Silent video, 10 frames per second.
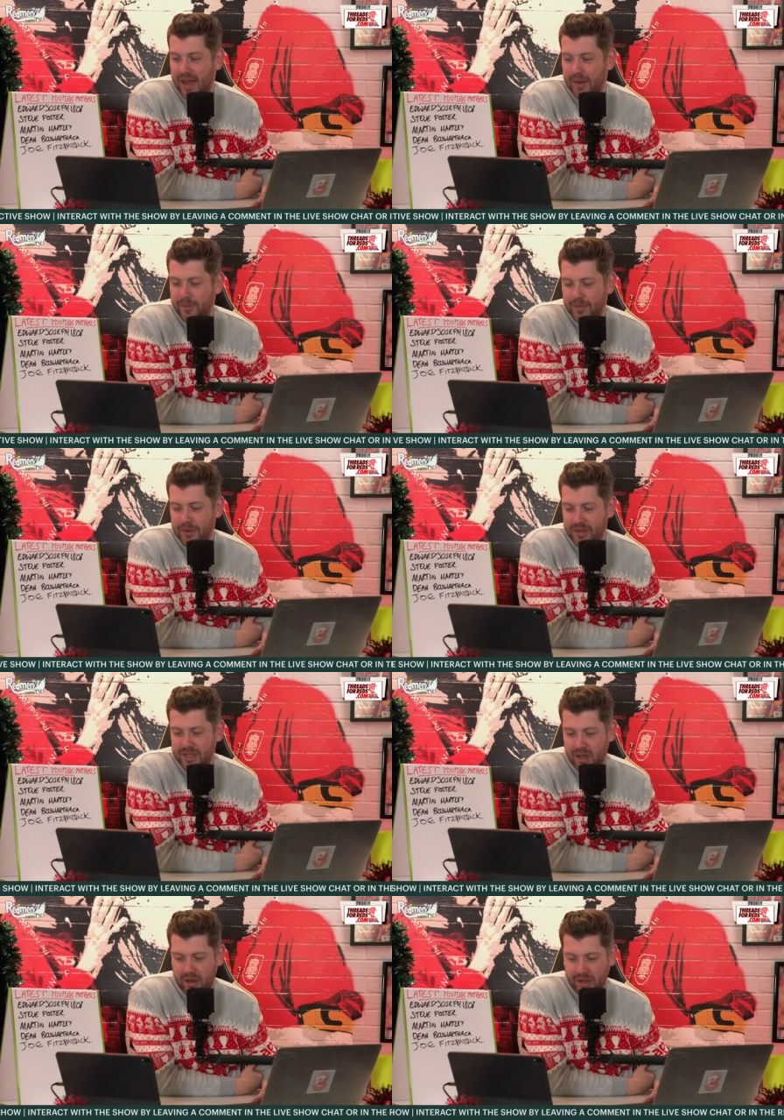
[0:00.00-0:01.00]
There is
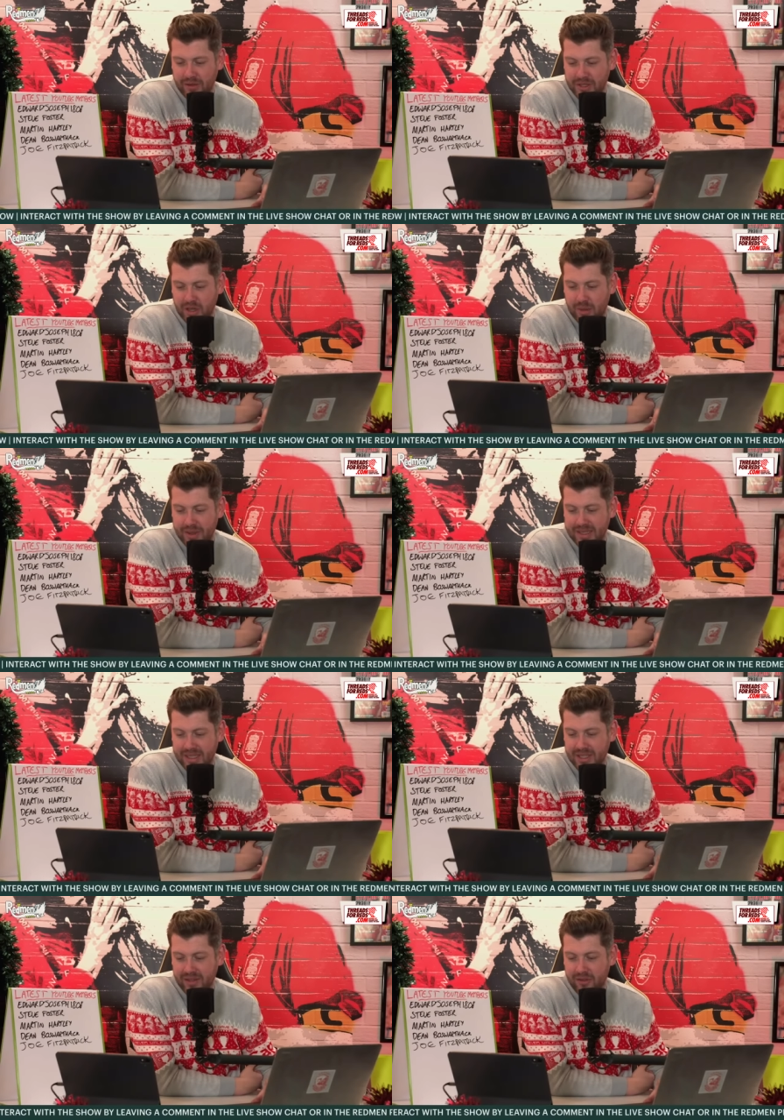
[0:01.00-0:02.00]
a comment
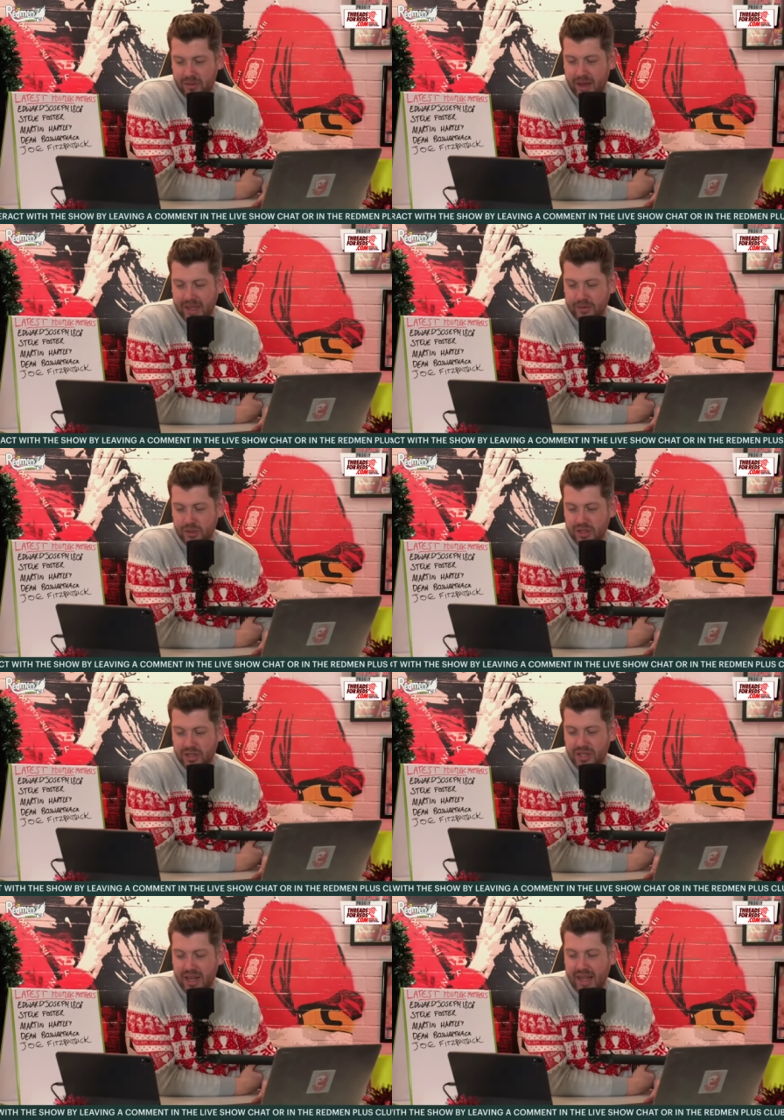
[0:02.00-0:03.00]
actually from Adam
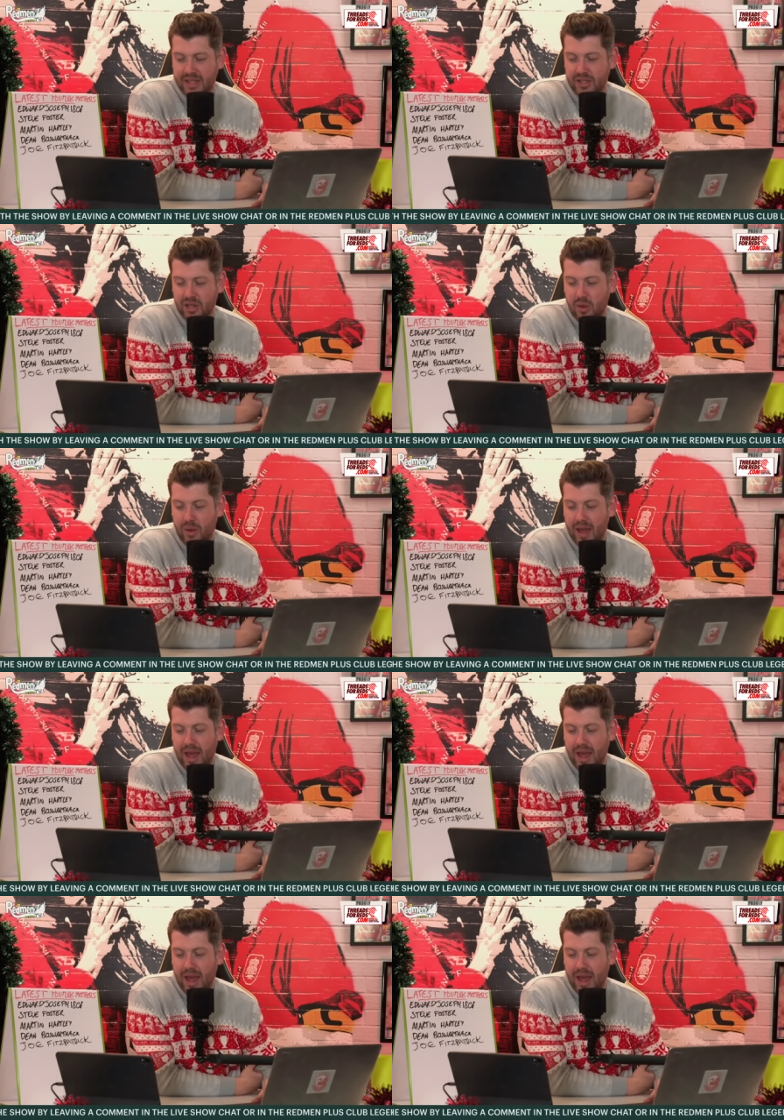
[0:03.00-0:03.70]
Johnson saying Enzo